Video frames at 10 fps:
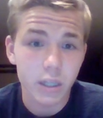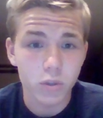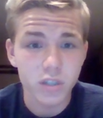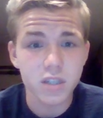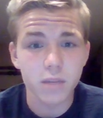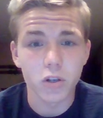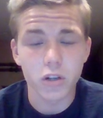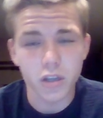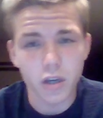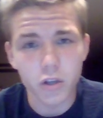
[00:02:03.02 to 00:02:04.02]
liquid similar
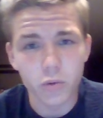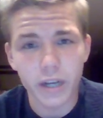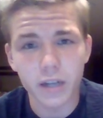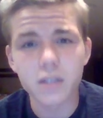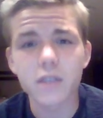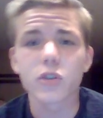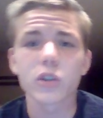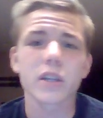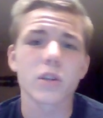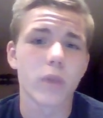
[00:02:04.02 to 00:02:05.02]
to the other ray guns. If you
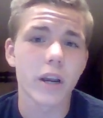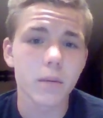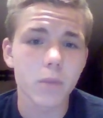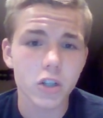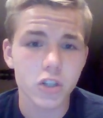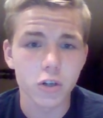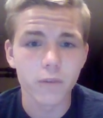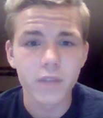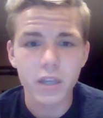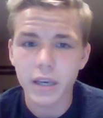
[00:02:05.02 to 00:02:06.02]
look at the ray gun Mark
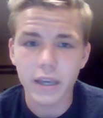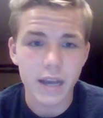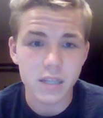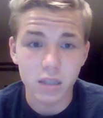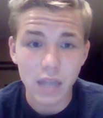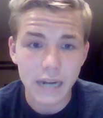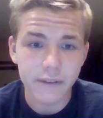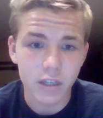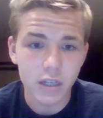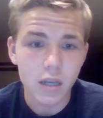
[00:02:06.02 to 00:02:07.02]
II, it has a lot
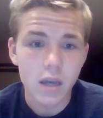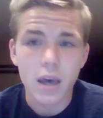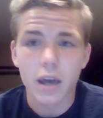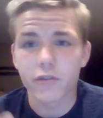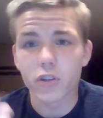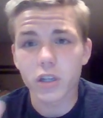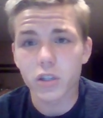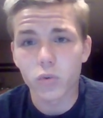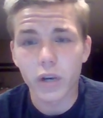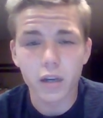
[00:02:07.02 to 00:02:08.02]
of it. And if you look
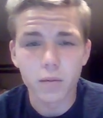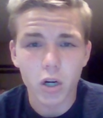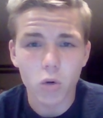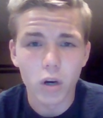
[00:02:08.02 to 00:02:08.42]
at the ray gun Mark